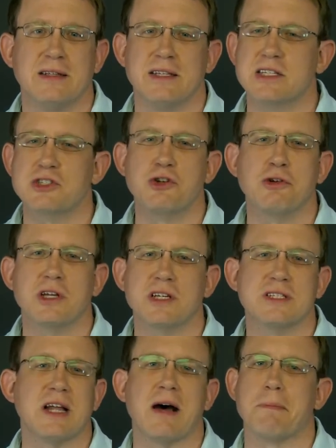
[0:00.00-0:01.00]
This duty
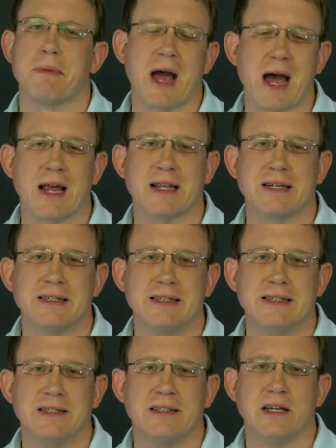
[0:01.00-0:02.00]
is not bad.
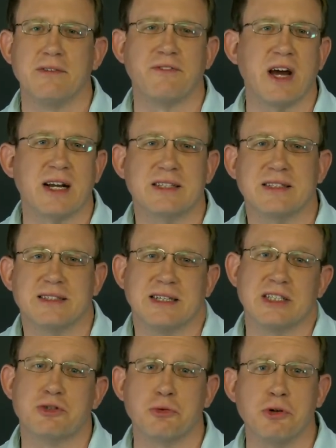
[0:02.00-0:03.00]
In fact,
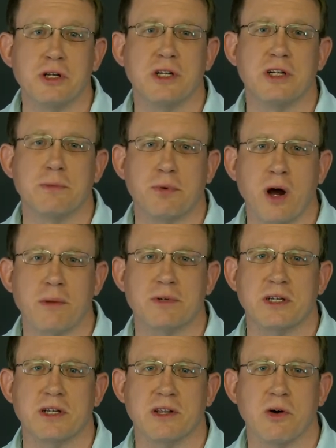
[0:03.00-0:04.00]
it's rooted in a
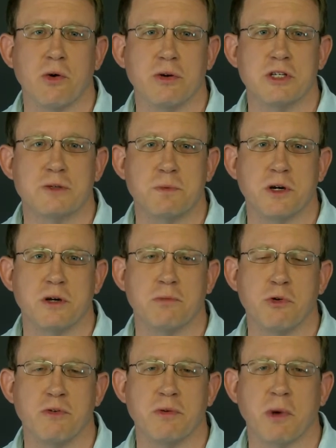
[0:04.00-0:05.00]
prompting of the Holy Spirit
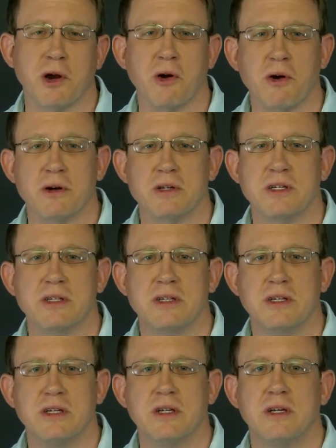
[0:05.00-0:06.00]
moving my heart.
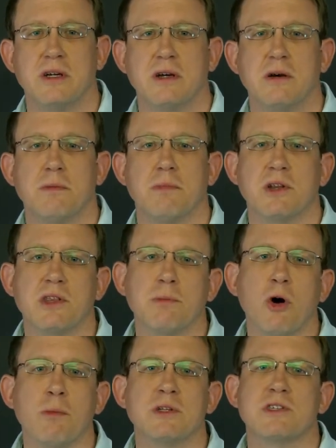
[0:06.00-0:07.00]
But in the
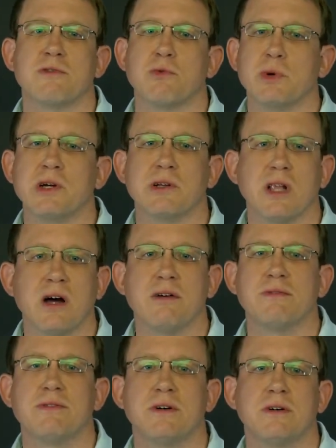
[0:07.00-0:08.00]
moments of real
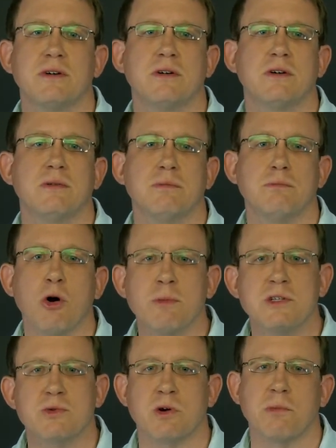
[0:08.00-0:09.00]
love,
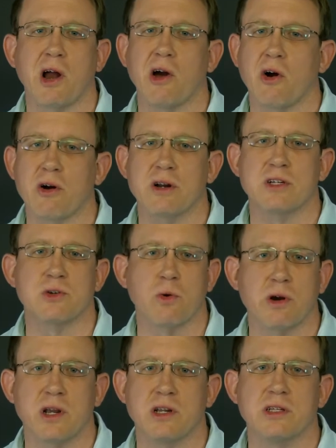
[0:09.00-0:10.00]
moments where my heart is
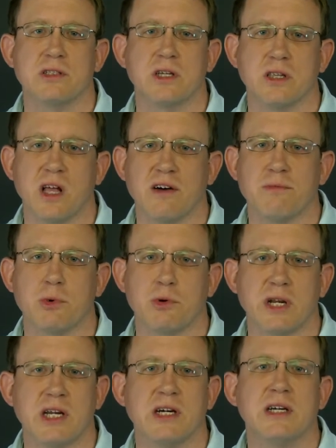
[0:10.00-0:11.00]
oriented to love
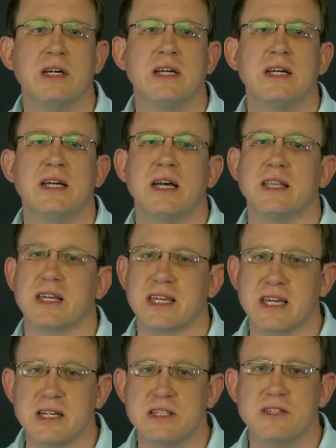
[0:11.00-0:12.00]
Maria and the
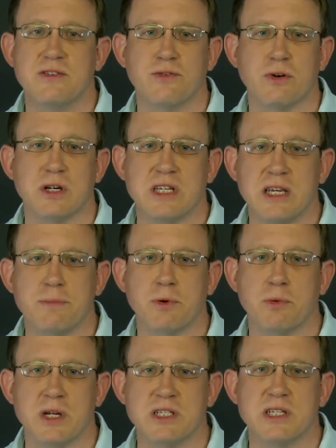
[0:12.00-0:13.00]
kids for a deeper
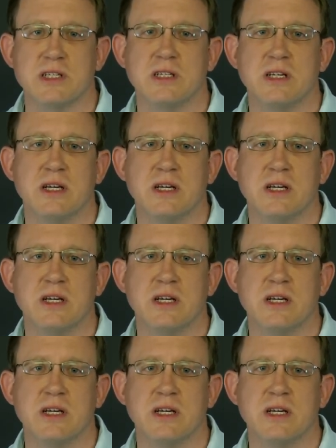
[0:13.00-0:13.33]
reason,